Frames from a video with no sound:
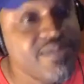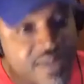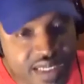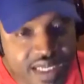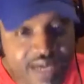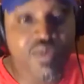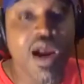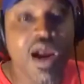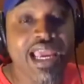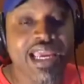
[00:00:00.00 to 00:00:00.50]

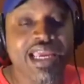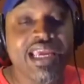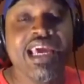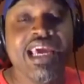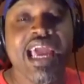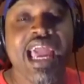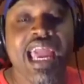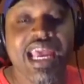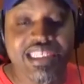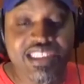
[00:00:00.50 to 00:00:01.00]
Right.
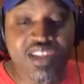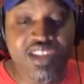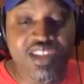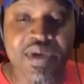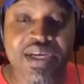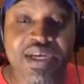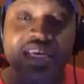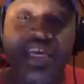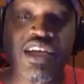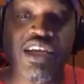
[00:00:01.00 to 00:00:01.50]
And so,
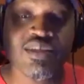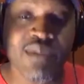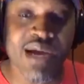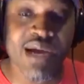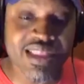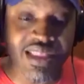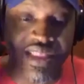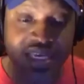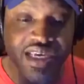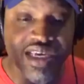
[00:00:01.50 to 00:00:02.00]
but here's my
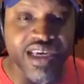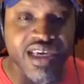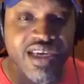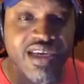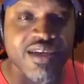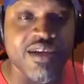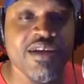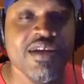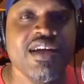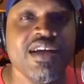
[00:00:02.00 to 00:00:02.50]
thing.
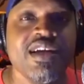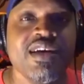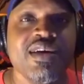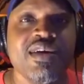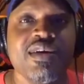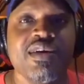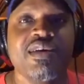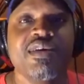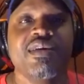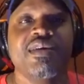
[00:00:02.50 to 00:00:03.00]

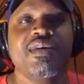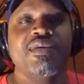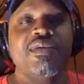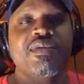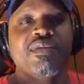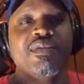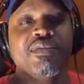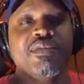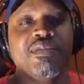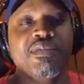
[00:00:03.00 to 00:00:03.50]

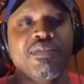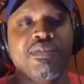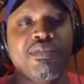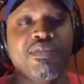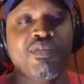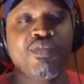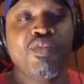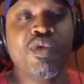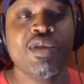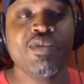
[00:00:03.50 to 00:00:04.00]

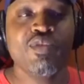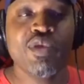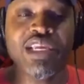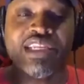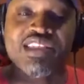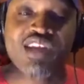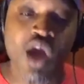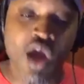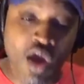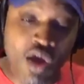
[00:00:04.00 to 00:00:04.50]
When we
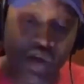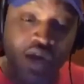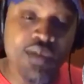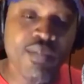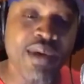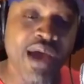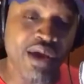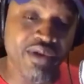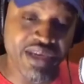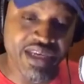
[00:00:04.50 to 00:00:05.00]
talk
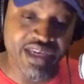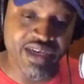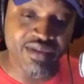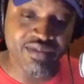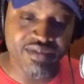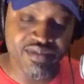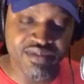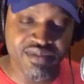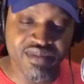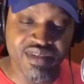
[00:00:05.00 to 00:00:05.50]
about him,
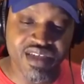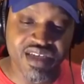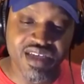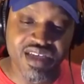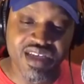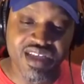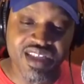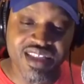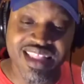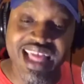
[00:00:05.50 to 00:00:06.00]

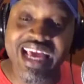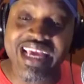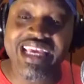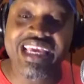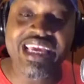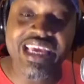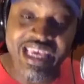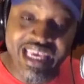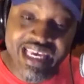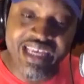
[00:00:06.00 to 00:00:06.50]
like
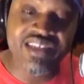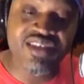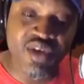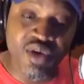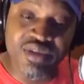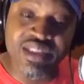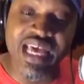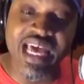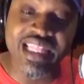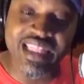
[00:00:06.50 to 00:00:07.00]
he is on
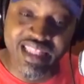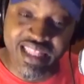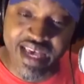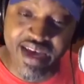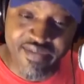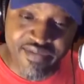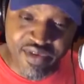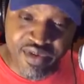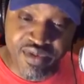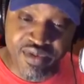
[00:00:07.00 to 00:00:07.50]
that
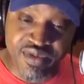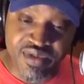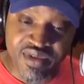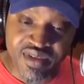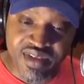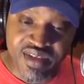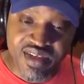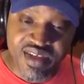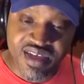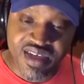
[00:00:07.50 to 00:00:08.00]
level,
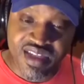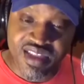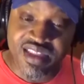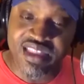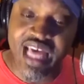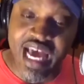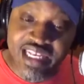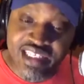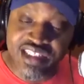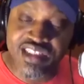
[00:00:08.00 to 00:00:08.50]

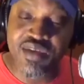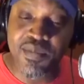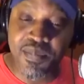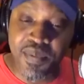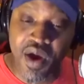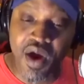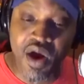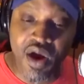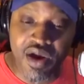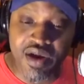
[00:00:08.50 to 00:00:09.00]
that's the
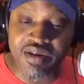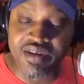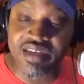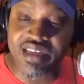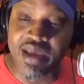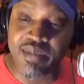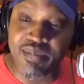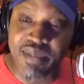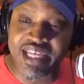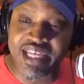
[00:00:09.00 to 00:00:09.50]
part that makes